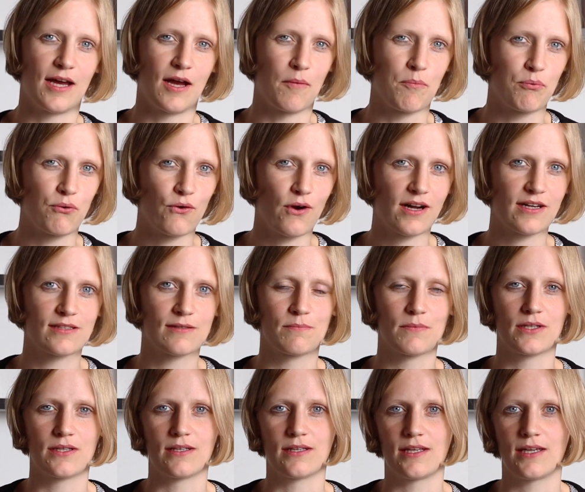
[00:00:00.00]

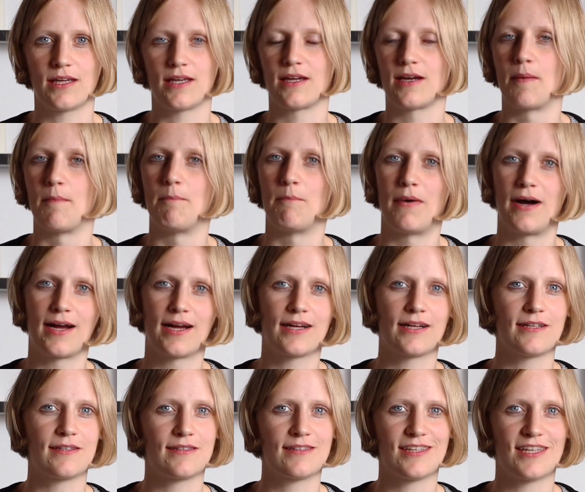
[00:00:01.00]
approximately a
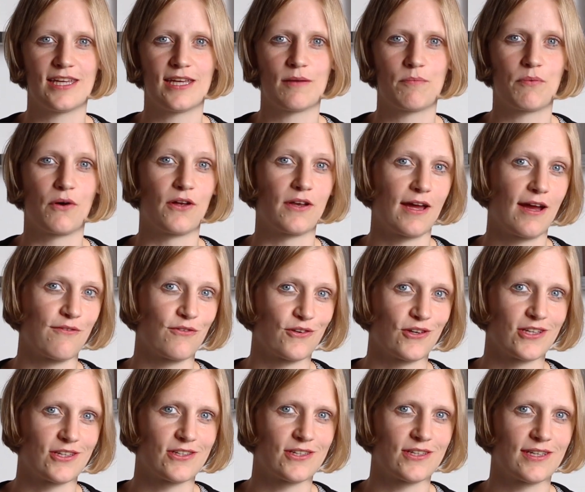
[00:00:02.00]
mile deep on
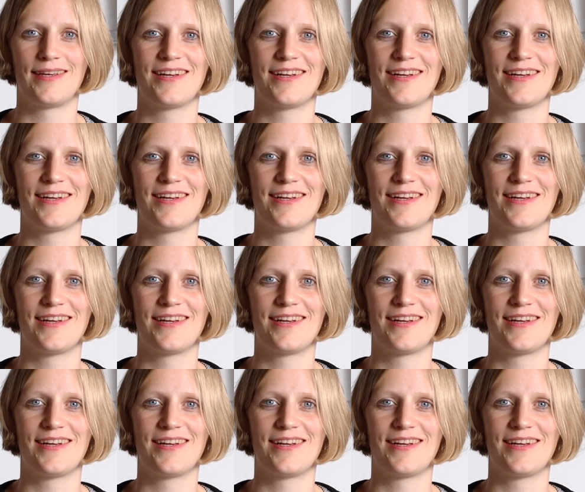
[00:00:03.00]
average.